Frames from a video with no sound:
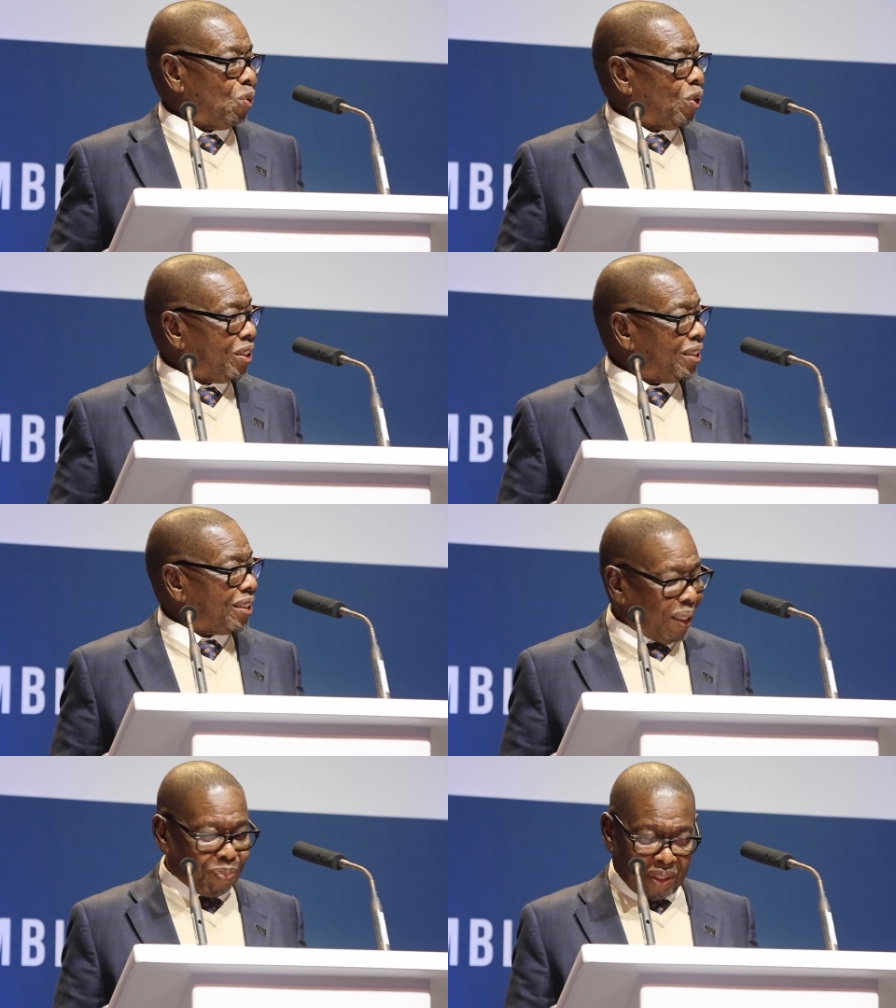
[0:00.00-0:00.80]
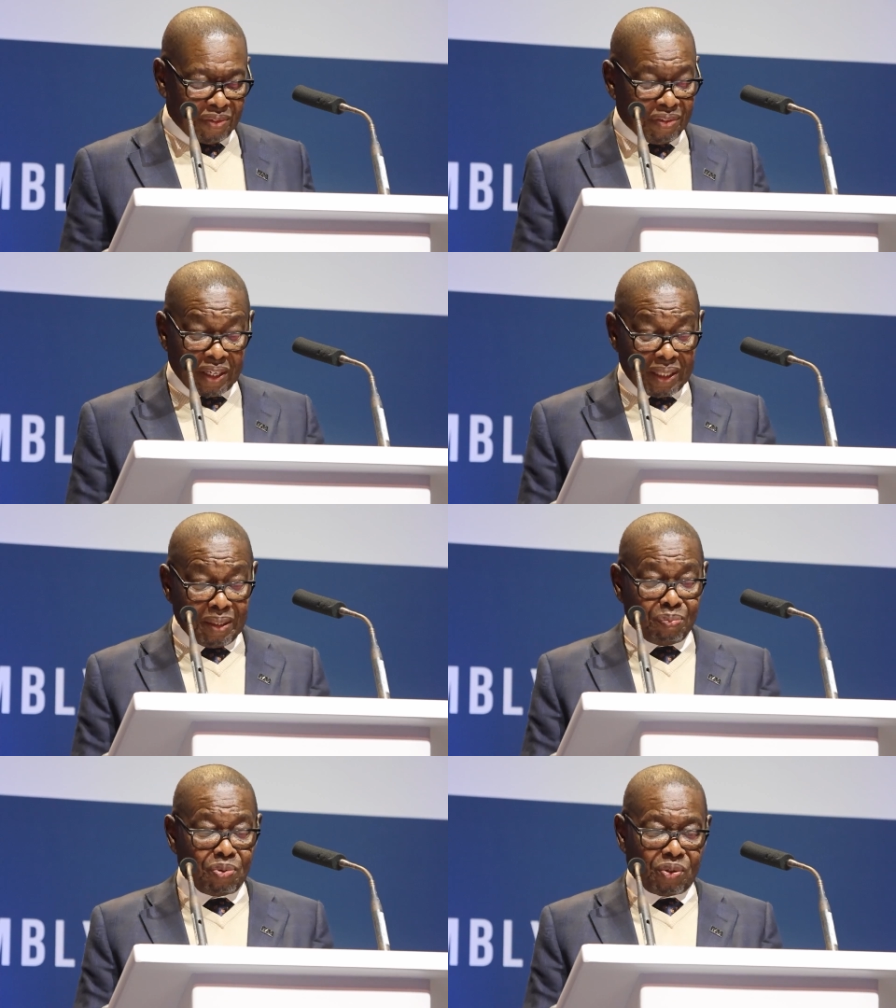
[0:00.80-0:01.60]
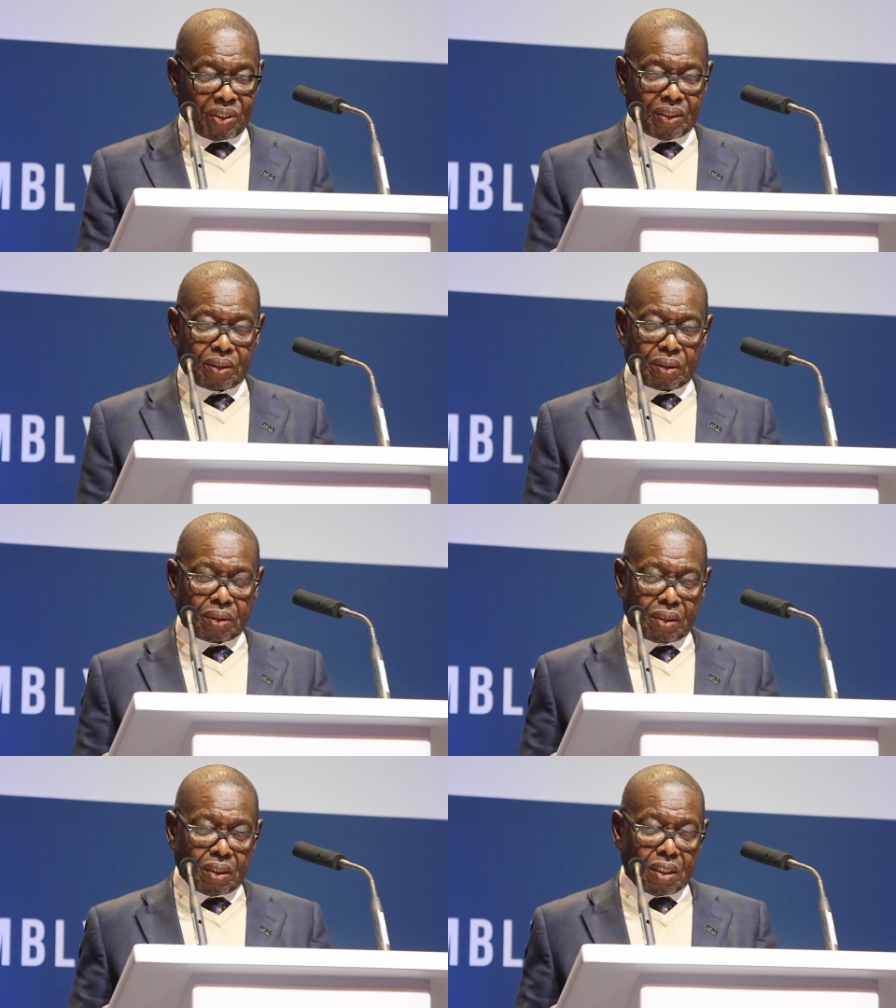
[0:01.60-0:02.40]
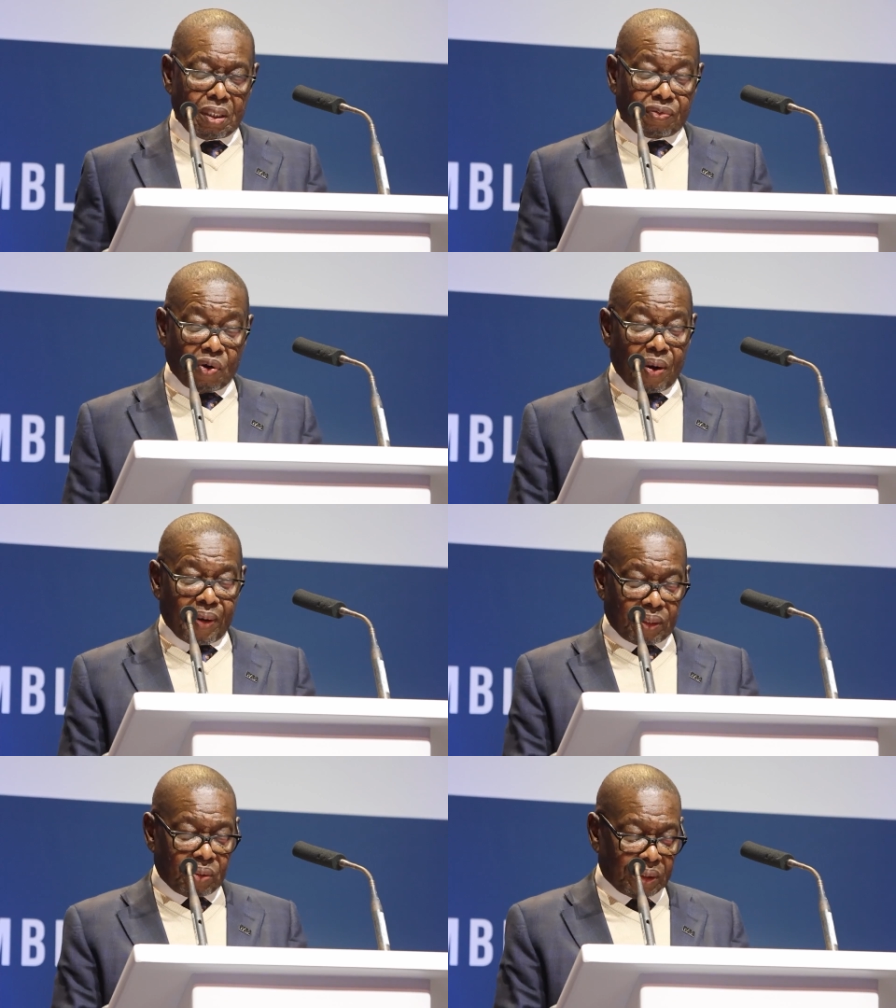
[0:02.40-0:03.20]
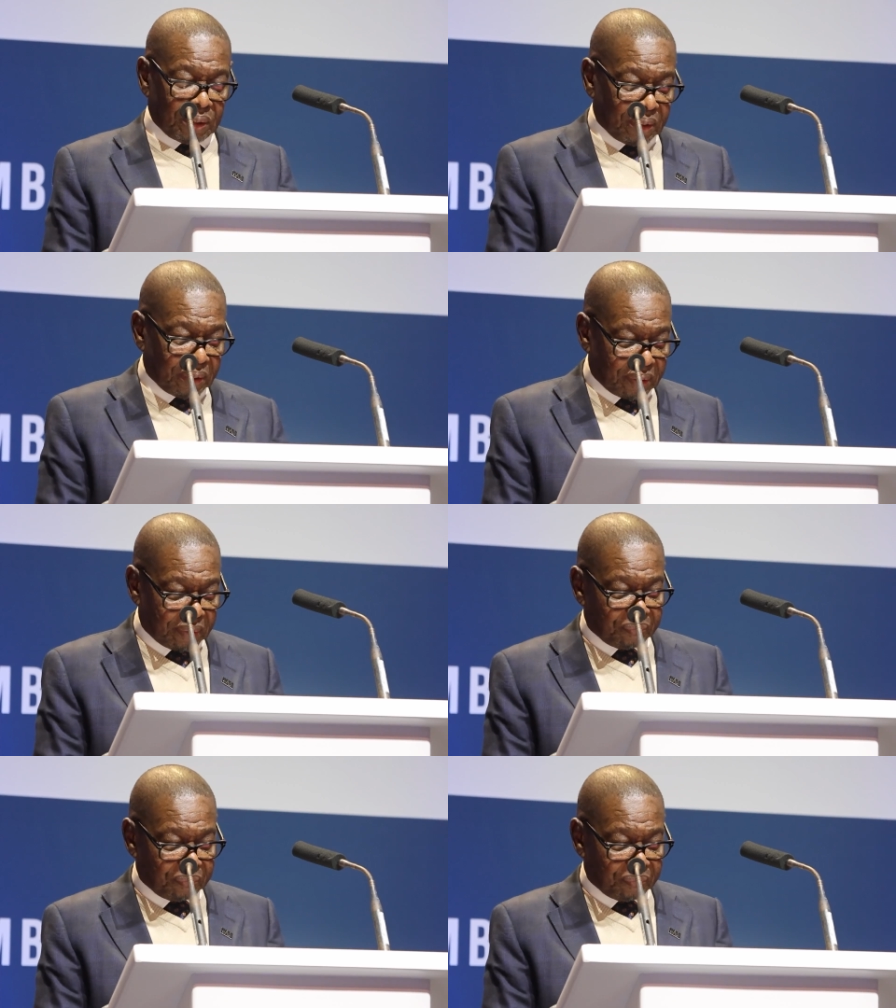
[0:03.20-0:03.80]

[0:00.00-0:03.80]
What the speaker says: which is something very important for our continent.